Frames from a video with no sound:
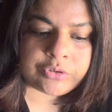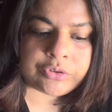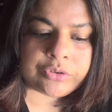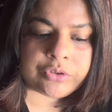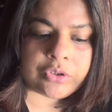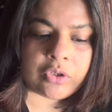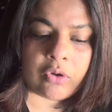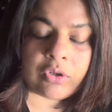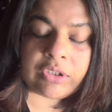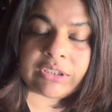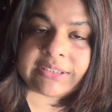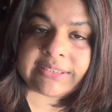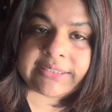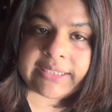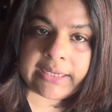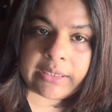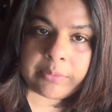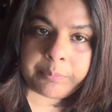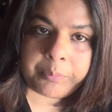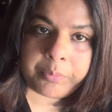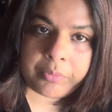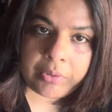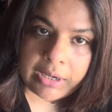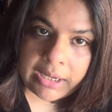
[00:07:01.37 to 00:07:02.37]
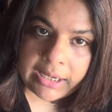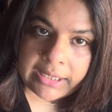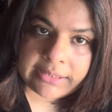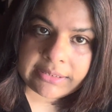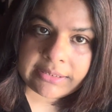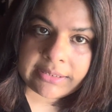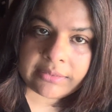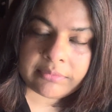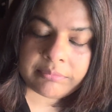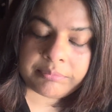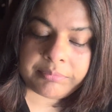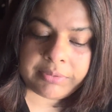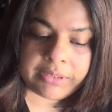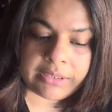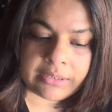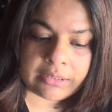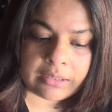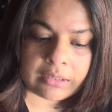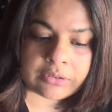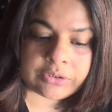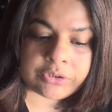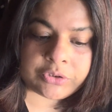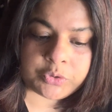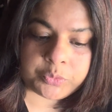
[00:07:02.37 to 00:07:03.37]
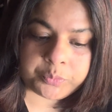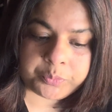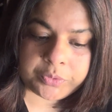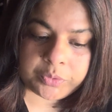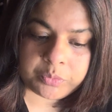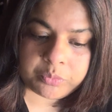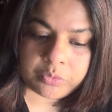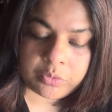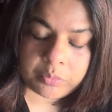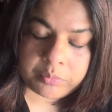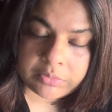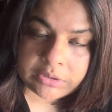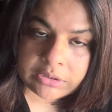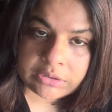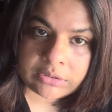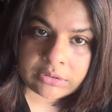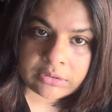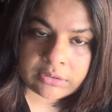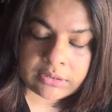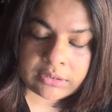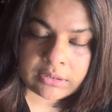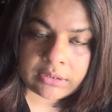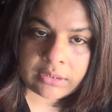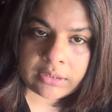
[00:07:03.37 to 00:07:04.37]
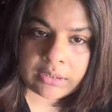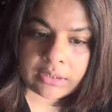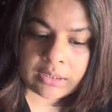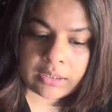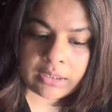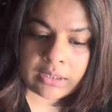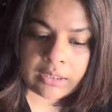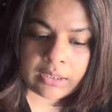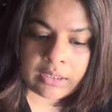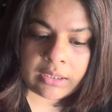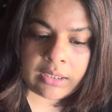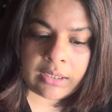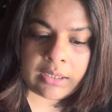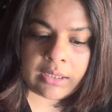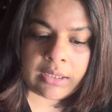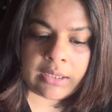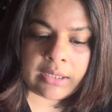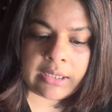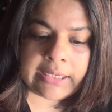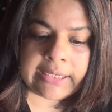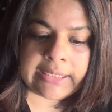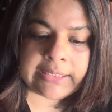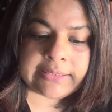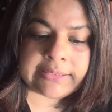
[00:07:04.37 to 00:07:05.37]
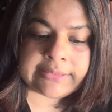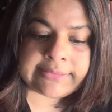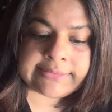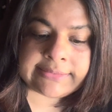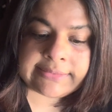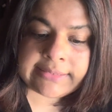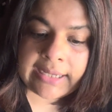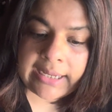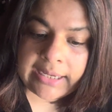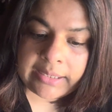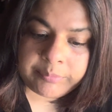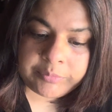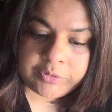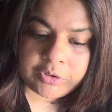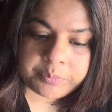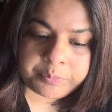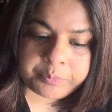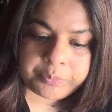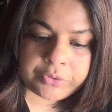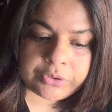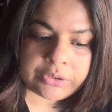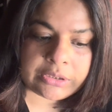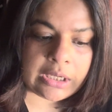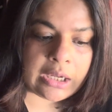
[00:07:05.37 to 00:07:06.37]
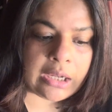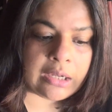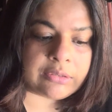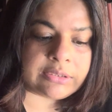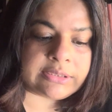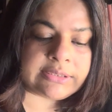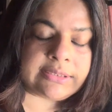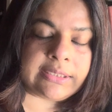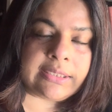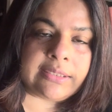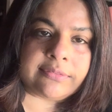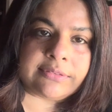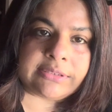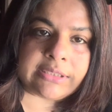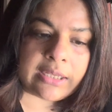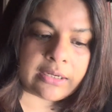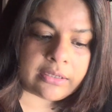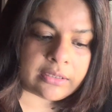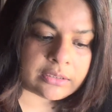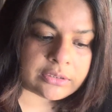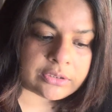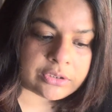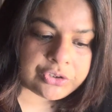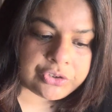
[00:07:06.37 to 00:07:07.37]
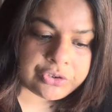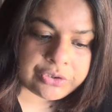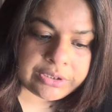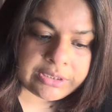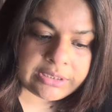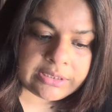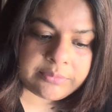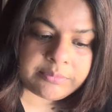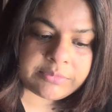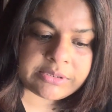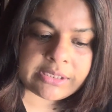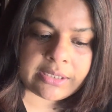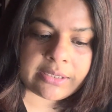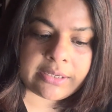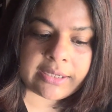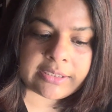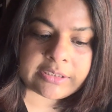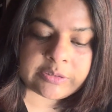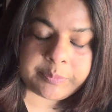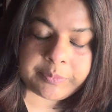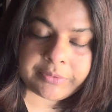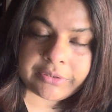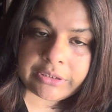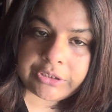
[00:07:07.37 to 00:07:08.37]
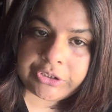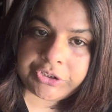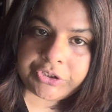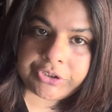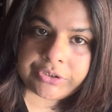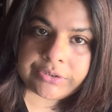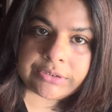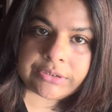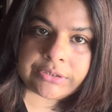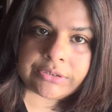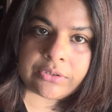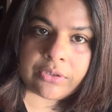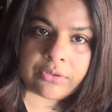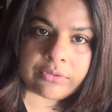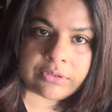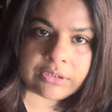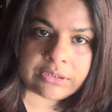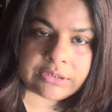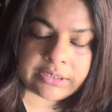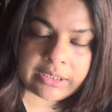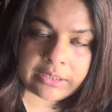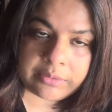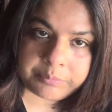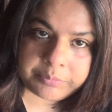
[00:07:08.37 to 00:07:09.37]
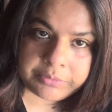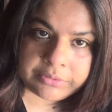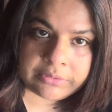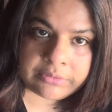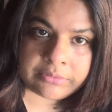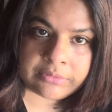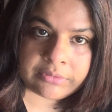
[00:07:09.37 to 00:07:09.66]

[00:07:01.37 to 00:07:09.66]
not take pride in being a superwoman. It is time to put ourselves and our dreams and aspirations on the table.